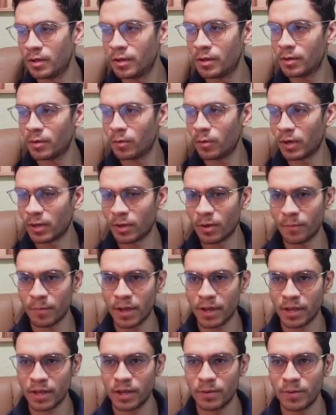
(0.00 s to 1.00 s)
Welcome
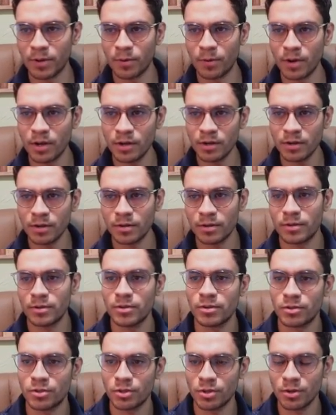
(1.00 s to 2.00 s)
back, everyone.
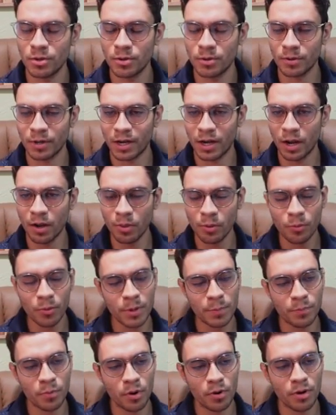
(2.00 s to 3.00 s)
So, how do we
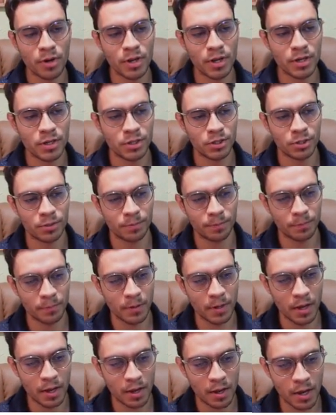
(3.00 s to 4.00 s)
punish
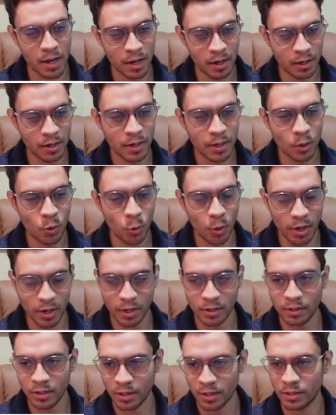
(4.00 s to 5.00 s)
early queen
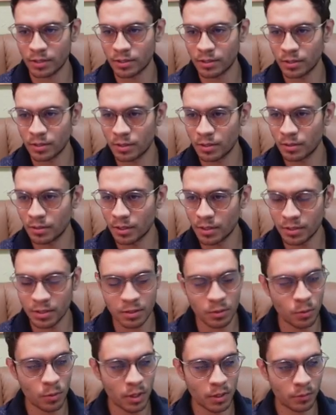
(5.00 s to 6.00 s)
attacks? This is
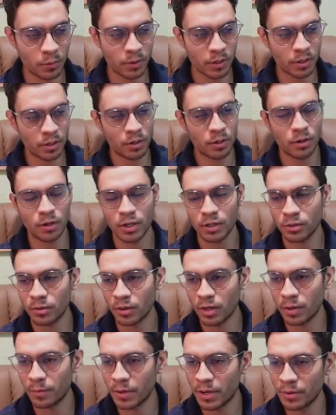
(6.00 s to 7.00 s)
what we're gonna talk
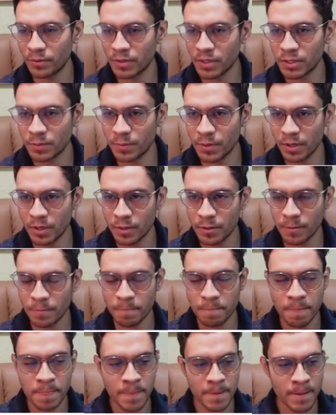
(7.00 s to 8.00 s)
about this video.
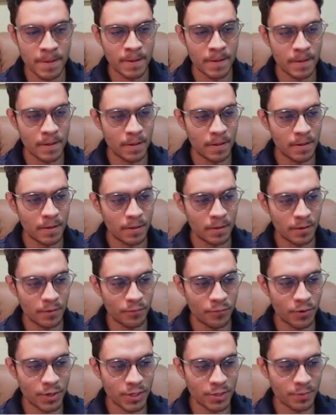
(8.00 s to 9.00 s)
The
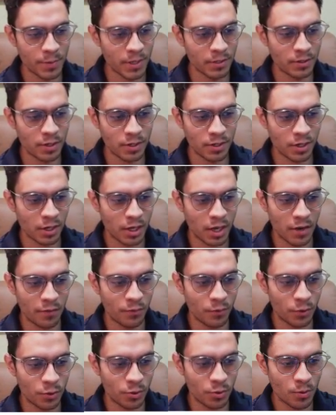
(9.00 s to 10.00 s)
first message I have for
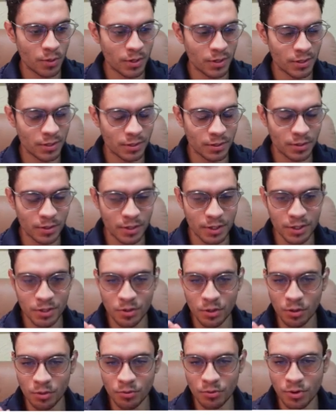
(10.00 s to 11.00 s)
you is there is
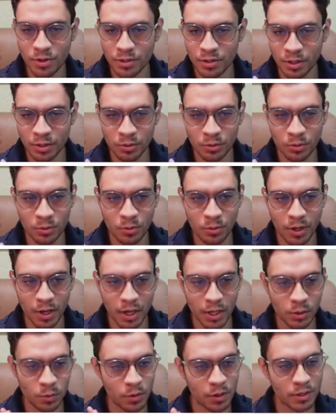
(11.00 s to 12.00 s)
no reason to
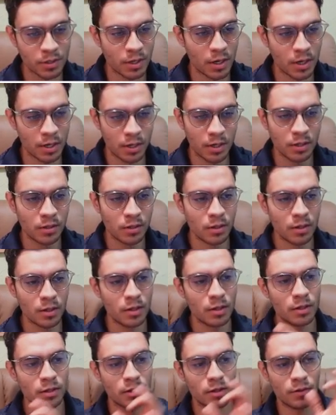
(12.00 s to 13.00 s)
get too excited.
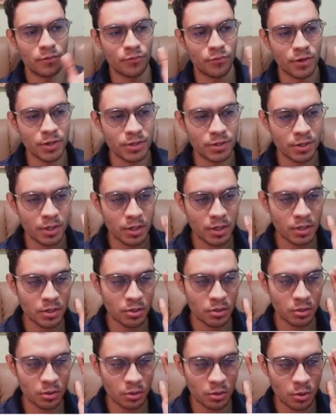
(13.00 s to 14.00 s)
The first thing is
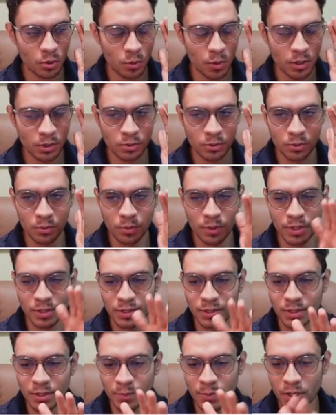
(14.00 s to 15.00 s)
you want to do is
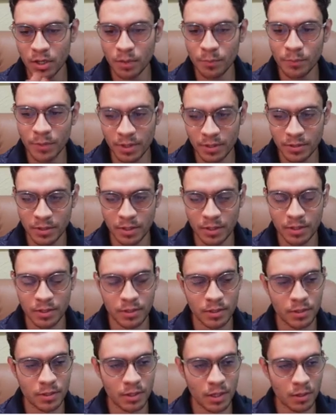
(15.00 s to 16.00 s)
develop
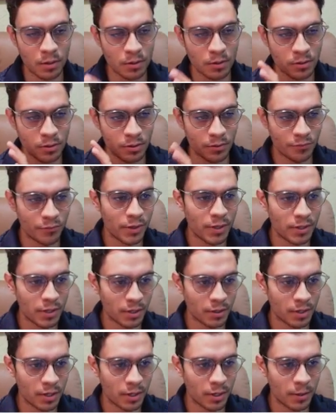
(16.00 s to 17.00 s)
pieces that also defend the
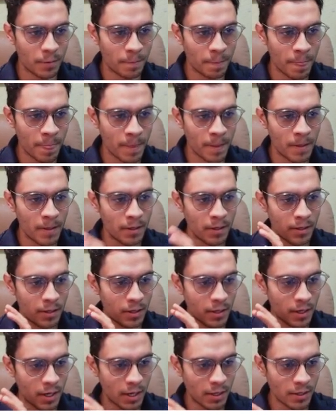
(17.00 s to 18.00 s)
attack.
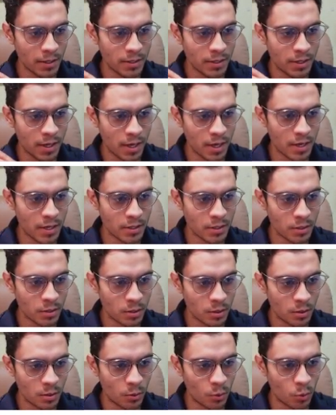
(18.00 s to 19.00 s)
In this case,
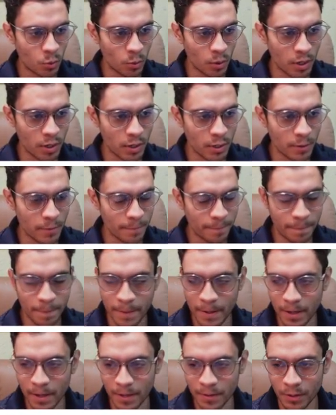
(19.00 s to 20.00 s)

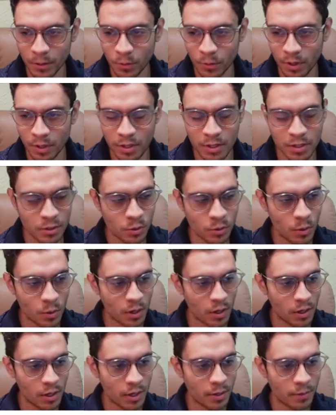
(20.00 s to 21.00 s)
the queen is too
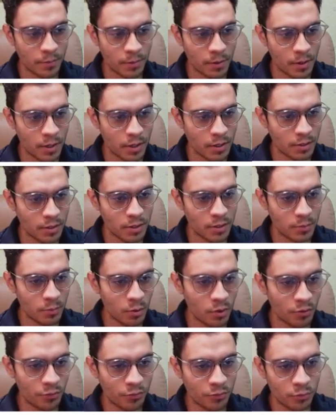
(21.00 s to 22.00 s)
early. This is
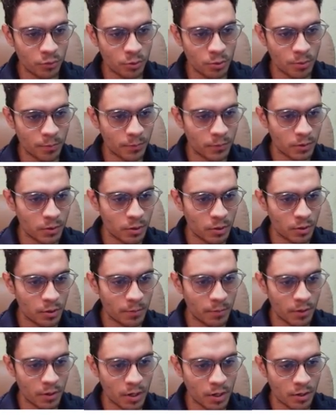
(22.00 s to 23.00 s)
move 2. So I'm
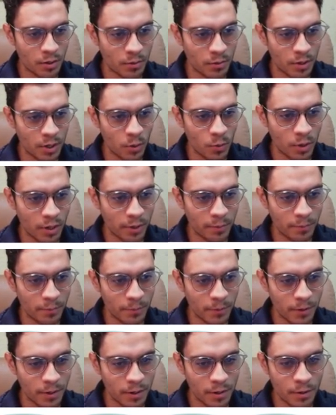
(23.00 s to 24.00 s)
gonna rewind
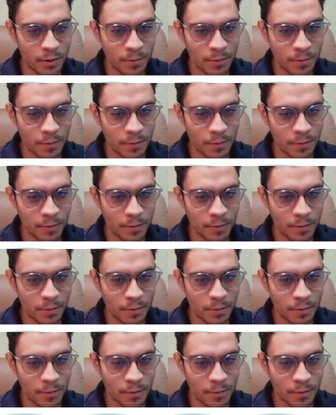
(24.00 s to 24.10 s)
here